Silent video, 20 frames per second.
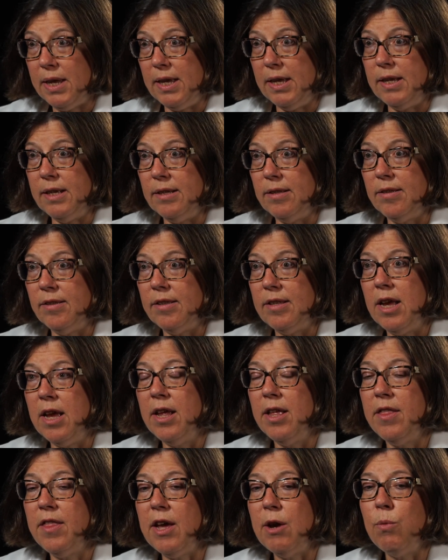is
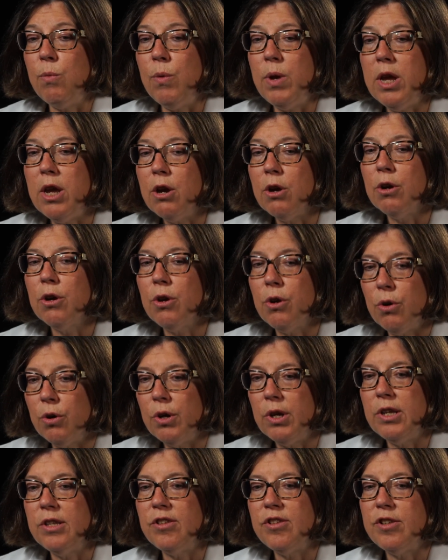that we are
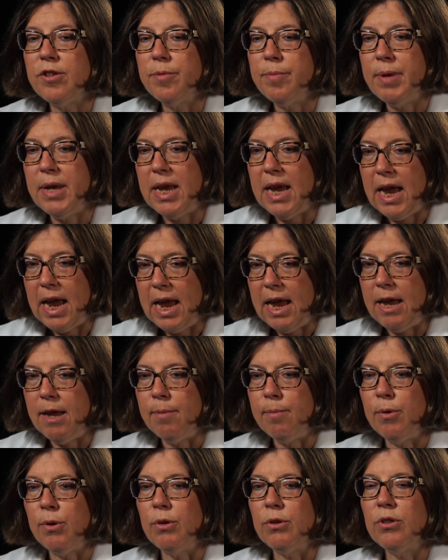going to be
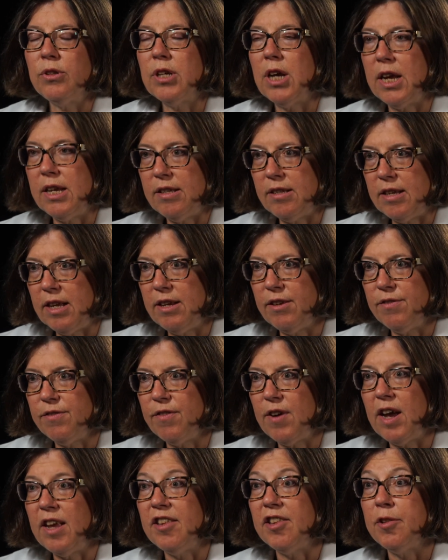able to
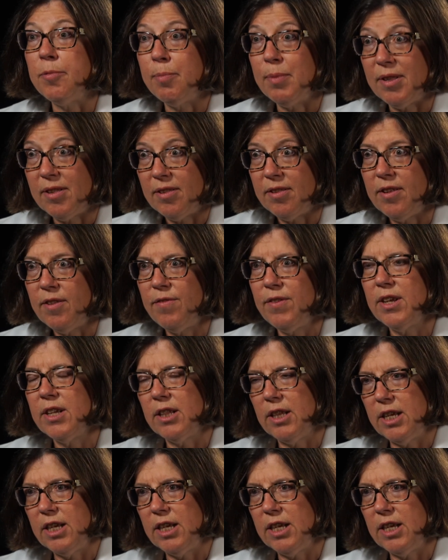identify specific